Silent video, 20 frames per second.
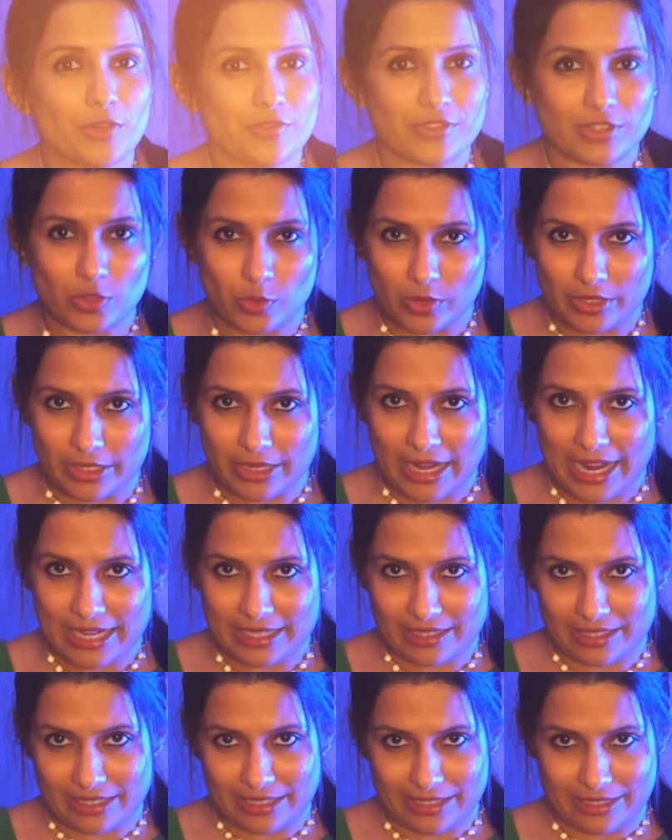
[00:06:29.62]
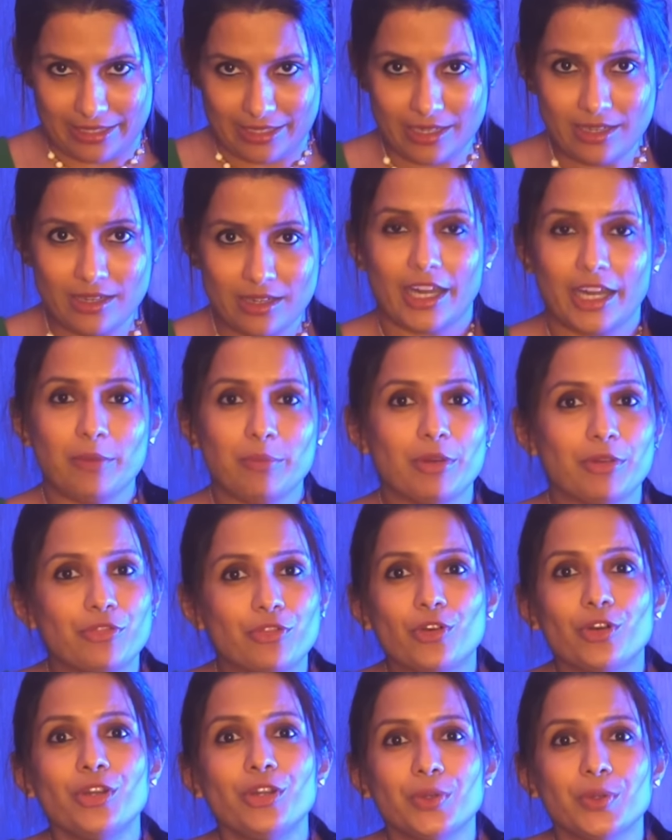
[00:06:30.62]
have sold a land in India and
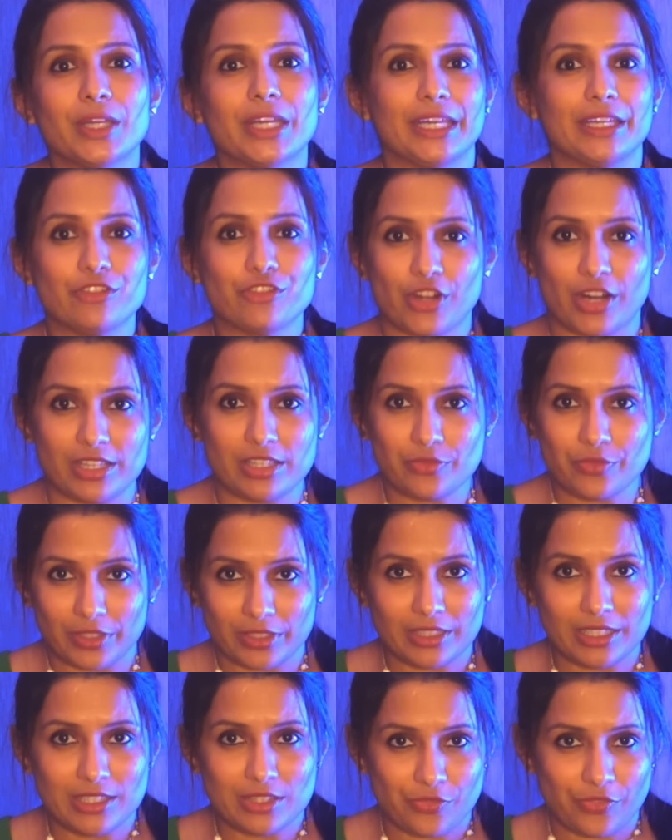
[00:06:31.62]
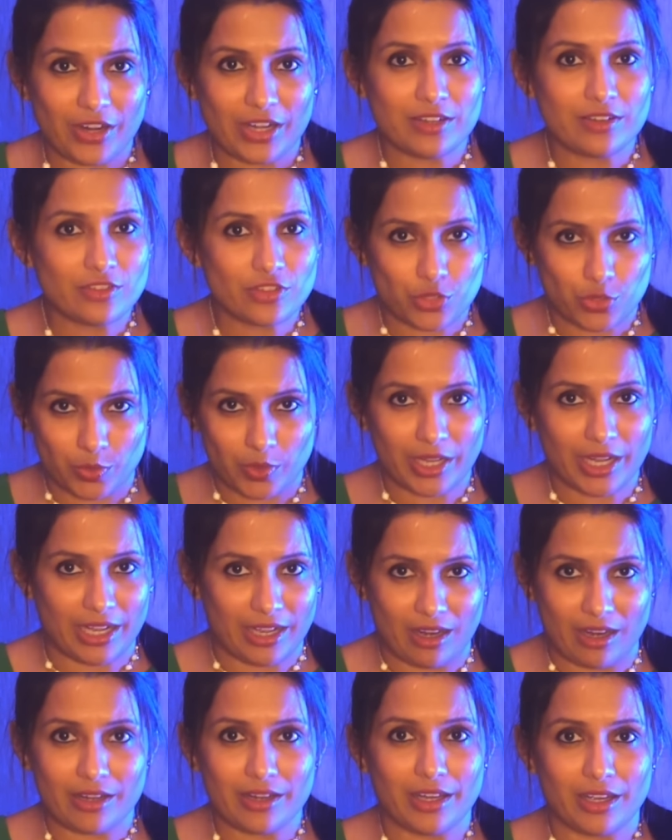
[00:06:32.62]
before you can transfer these funds to your
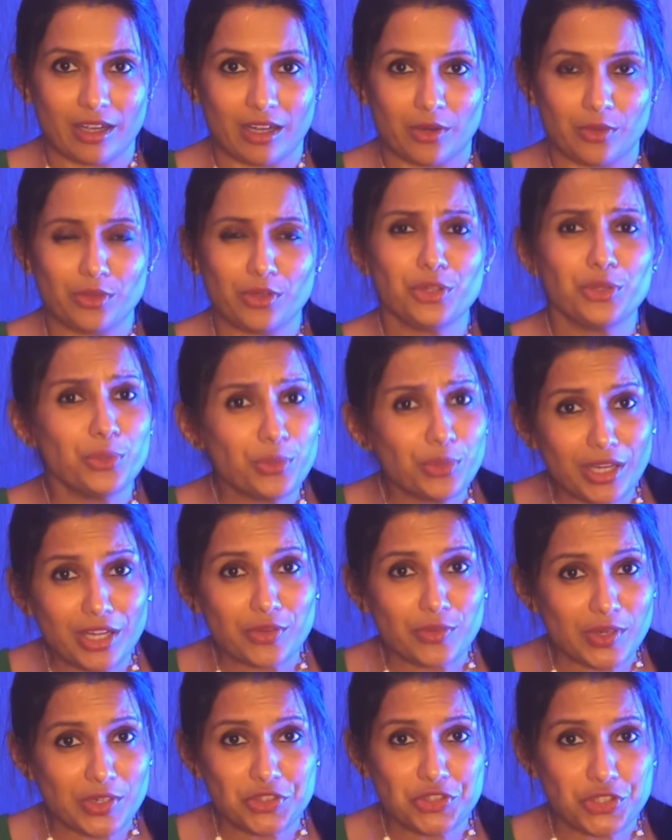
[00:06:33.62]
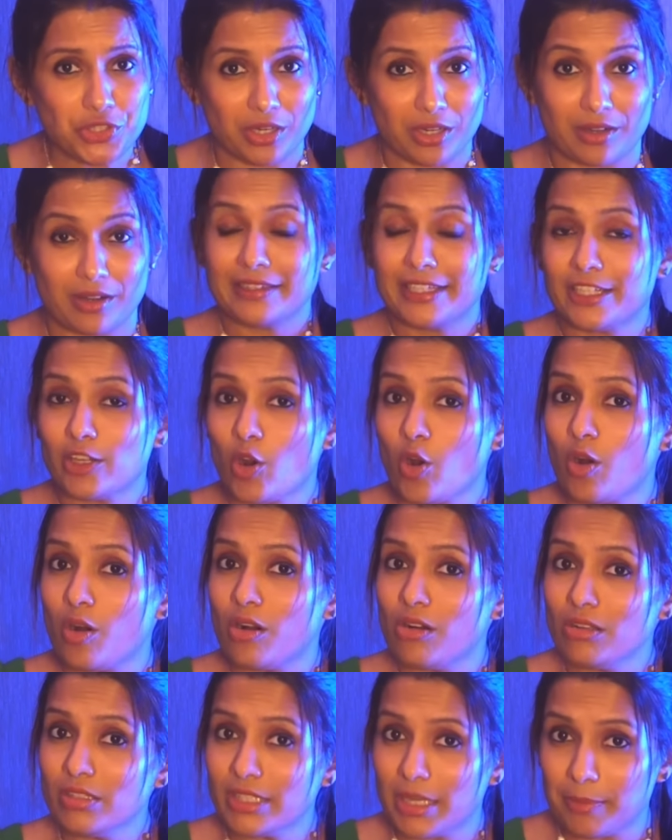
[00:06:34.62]
NRE account, you need to ensure that
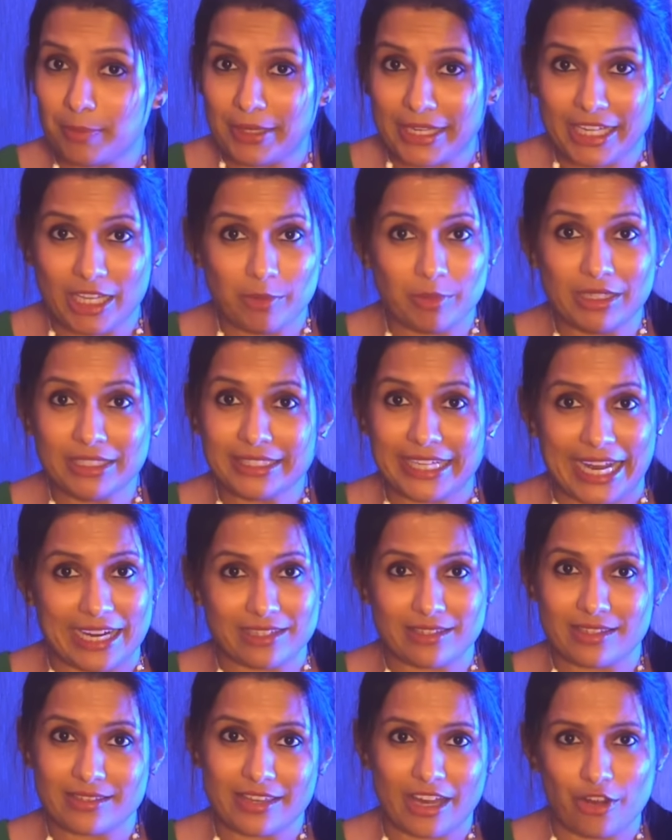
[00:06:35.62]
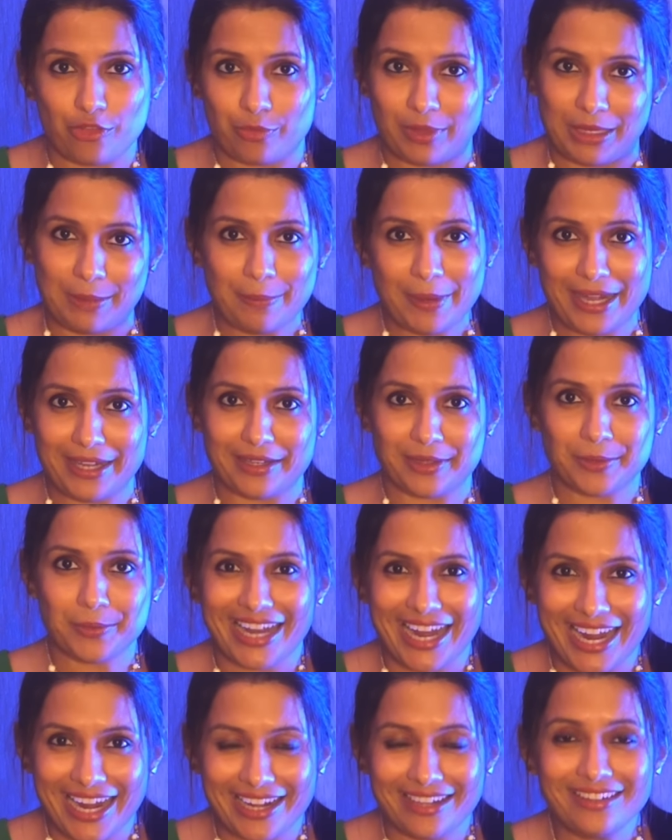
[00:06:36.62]
all the applicable taxes have been paid
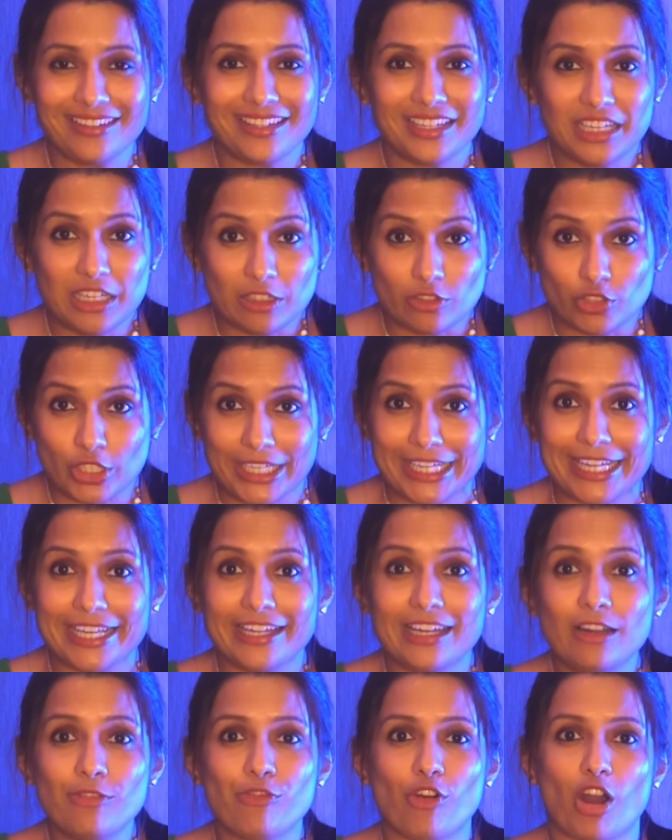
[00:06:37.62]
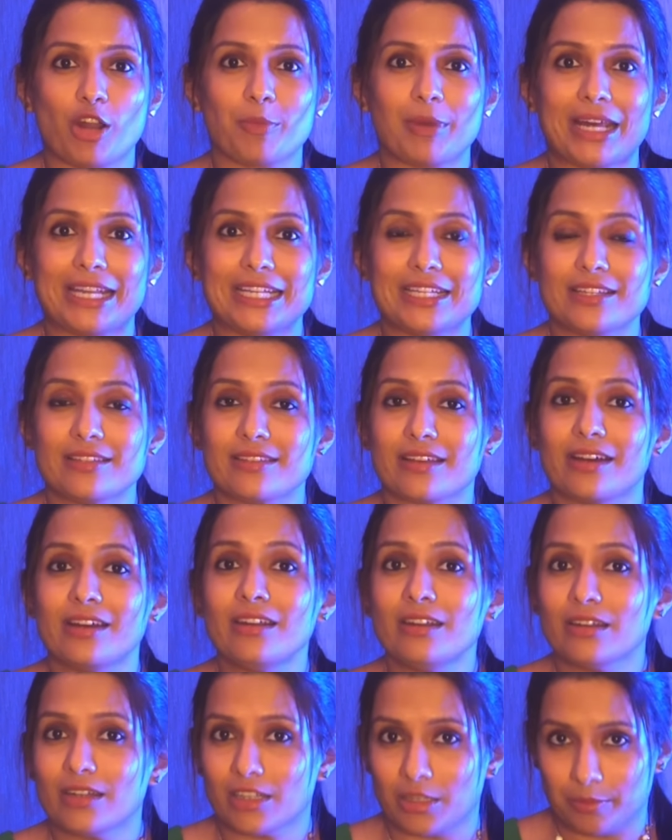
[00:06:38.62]
and the legal formalities are
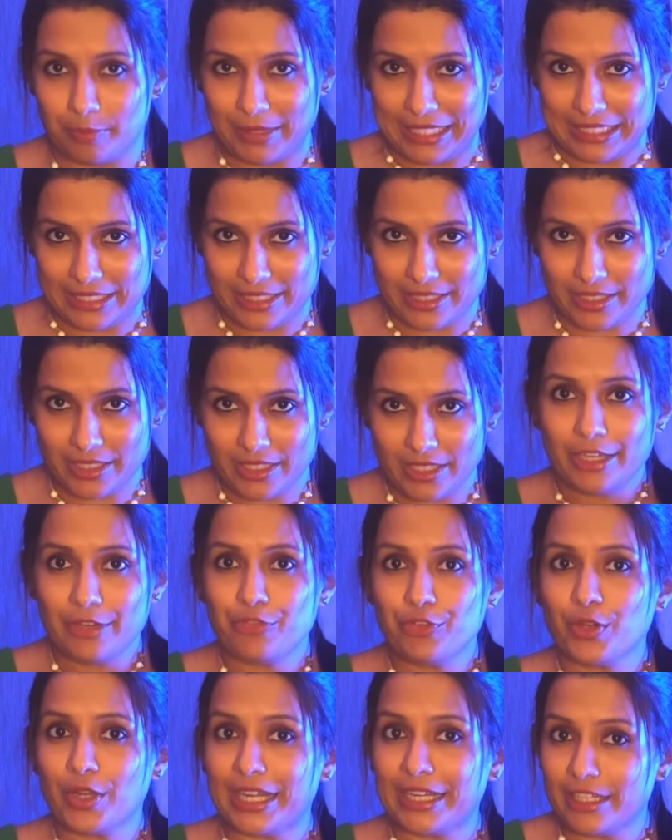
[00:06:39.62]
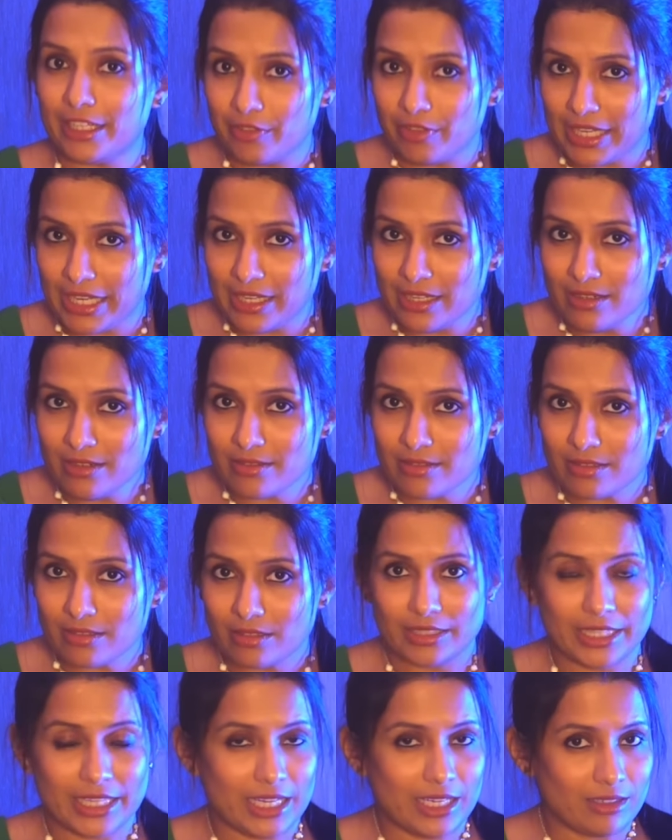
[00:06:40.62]
completed. If you get dividends,
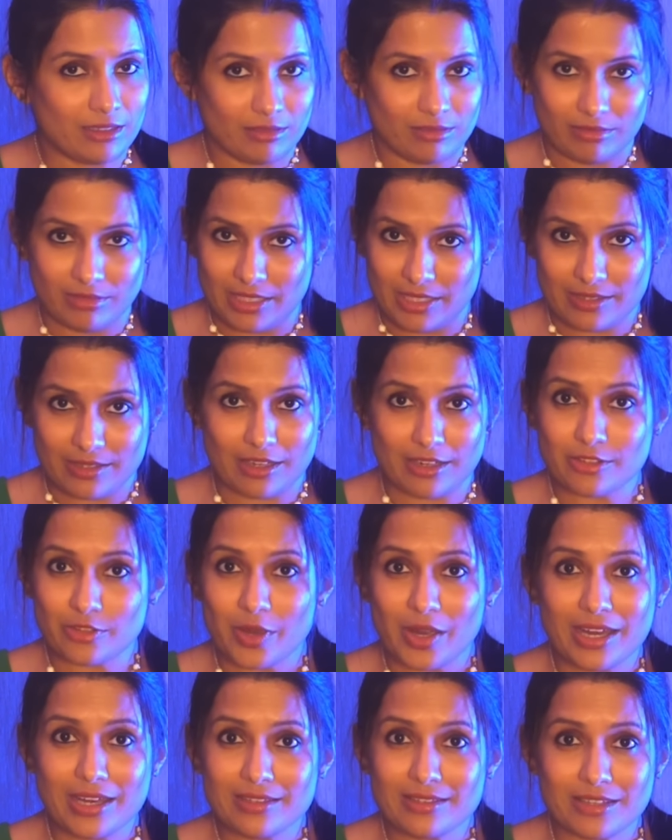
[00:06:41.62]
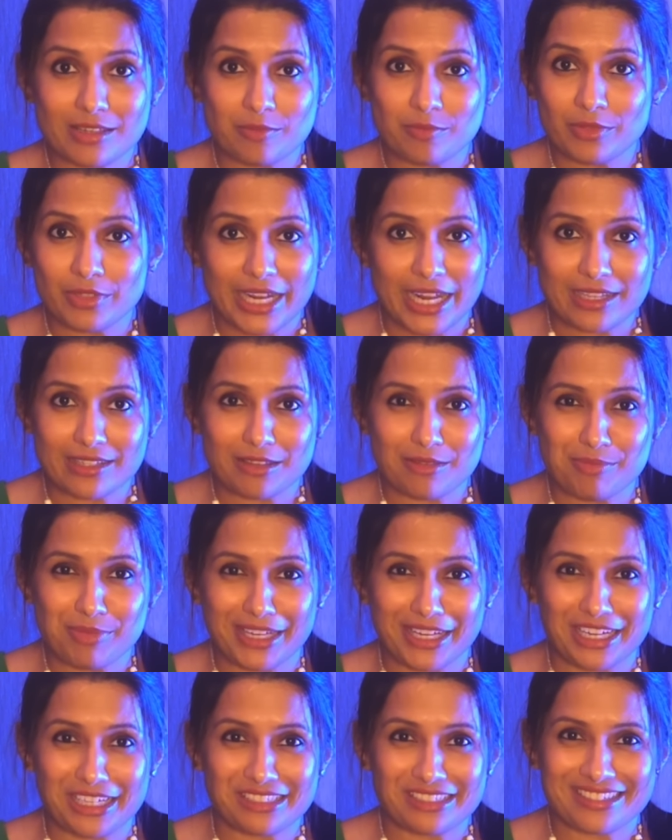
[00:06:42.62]
then this also has some tax
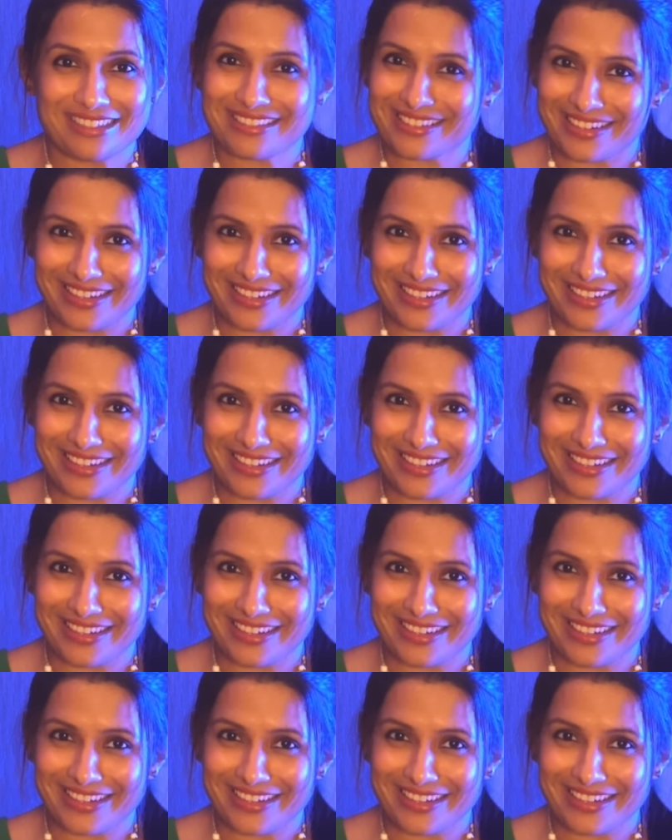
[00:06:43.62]
implications,